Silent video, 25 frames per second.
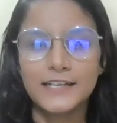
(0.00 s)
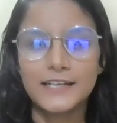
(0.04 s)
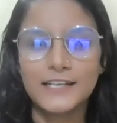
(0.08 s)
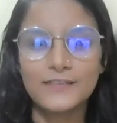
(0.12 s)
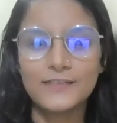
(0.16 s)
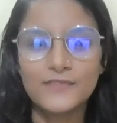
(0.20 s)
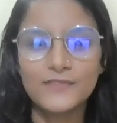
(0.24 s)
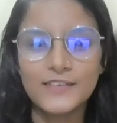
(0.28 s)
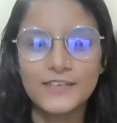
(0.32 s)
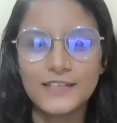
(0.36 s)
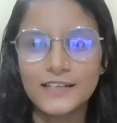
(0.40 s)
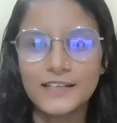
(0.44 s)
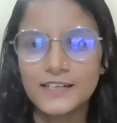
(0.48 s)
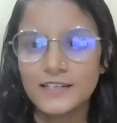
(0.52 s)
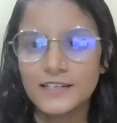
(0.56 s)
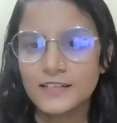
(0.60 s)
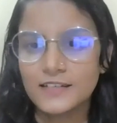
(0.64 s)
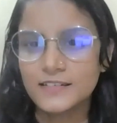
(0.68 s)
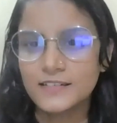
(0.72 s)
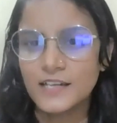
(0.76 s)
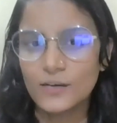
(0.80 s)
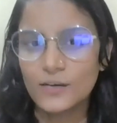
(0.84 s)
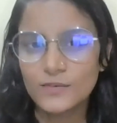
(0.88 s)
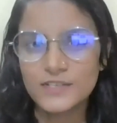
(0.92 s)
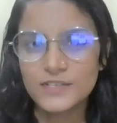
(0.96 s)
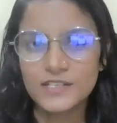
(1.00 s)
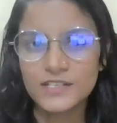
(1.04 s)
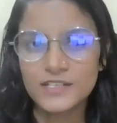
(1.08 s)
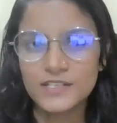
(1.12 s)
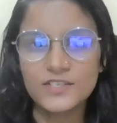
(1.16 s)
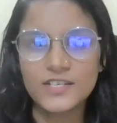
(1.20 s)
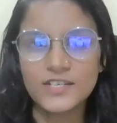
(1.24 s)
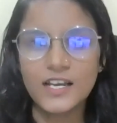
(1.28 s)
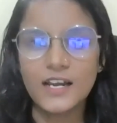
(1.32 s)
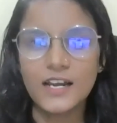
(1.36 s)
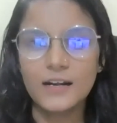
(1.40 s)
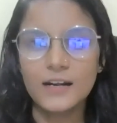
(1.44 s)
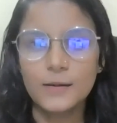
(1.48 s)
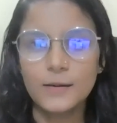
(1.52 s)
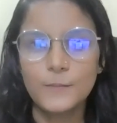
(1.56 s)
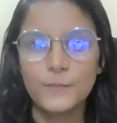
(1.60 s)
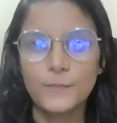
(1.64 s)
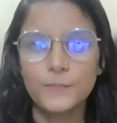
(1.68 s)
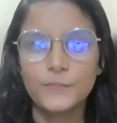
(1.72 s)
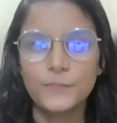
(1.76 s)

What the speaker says: giving their doubts in chat.